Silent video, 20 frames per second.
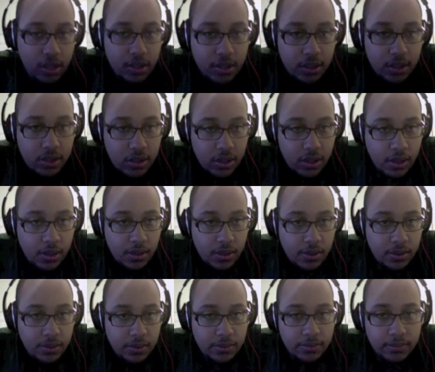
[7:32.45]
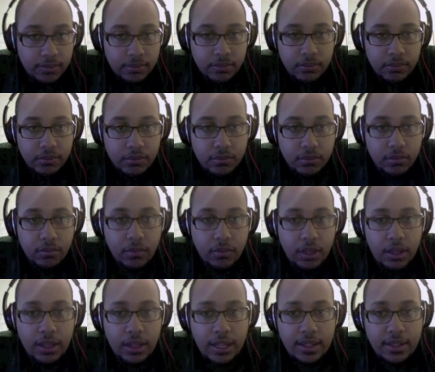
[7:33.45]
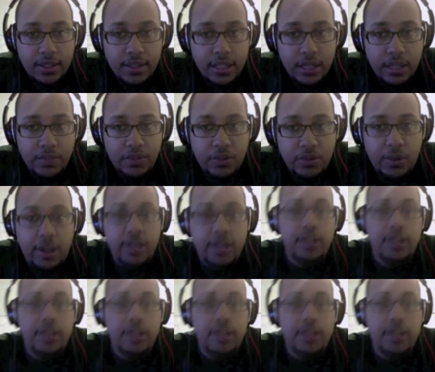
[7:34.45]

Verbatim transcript: so that seems right.